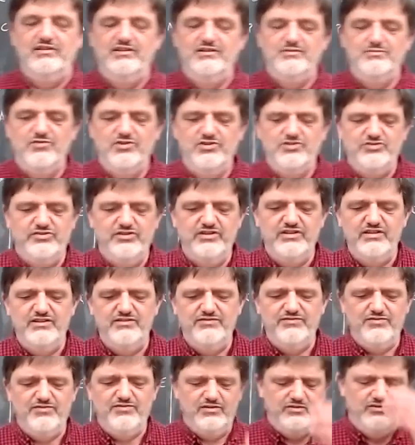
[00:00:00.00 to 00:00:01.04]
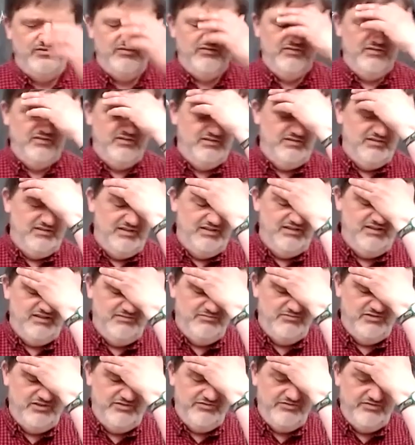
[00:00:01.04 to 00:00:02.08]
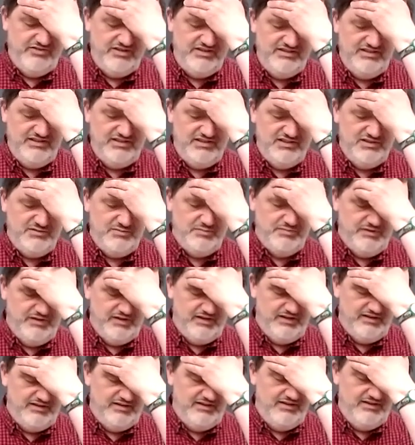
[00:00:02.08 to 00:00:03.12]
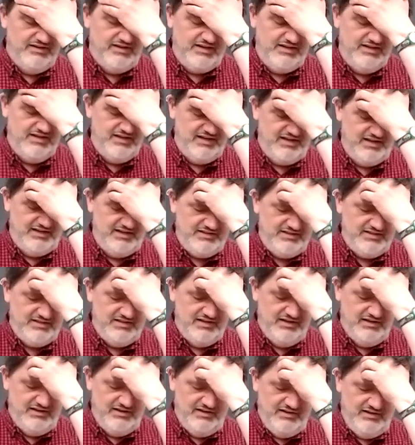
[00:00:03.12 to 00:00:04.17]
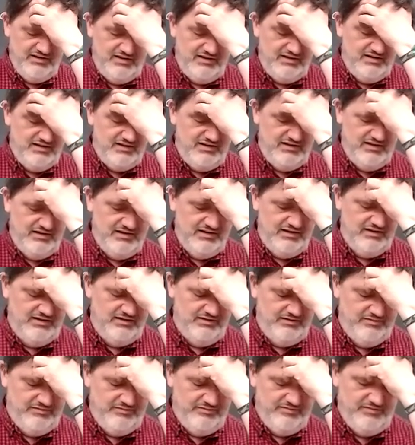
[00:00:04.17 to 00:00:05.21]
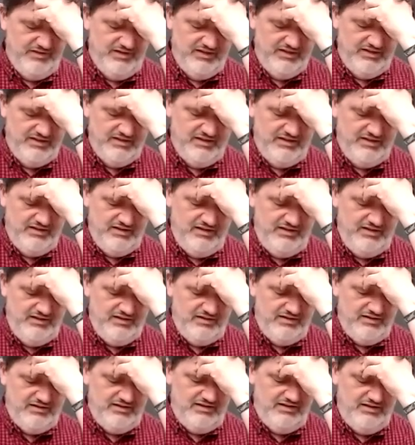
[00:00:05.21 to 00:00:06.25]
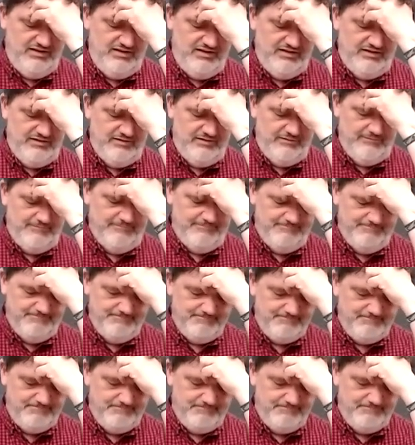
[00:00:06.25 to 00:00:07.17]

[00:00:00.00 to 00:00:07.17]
It's more tricky for a number of reasons, but in any case, um, um,